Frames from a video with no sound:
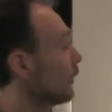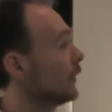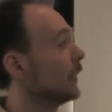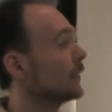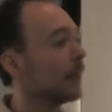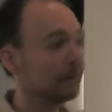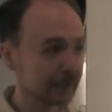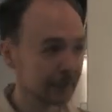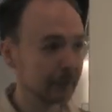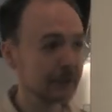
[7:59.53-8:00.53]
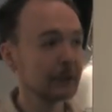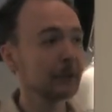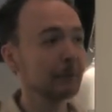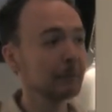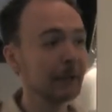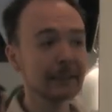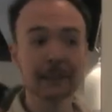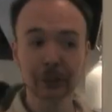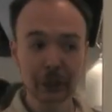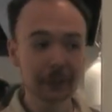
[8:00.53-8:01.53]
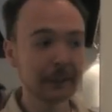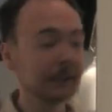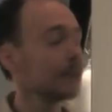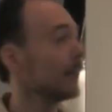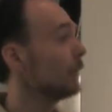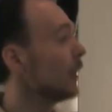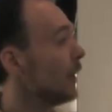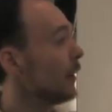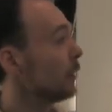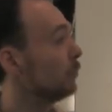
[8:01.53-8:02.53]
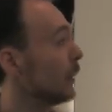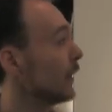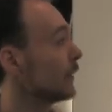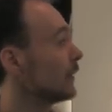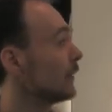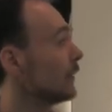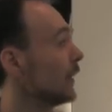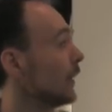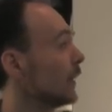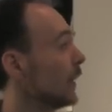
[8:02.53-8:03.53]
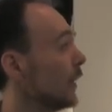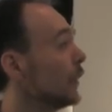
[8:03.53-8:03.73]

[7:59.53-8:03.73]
of these, obviously, because the human bodies are generally the same. But the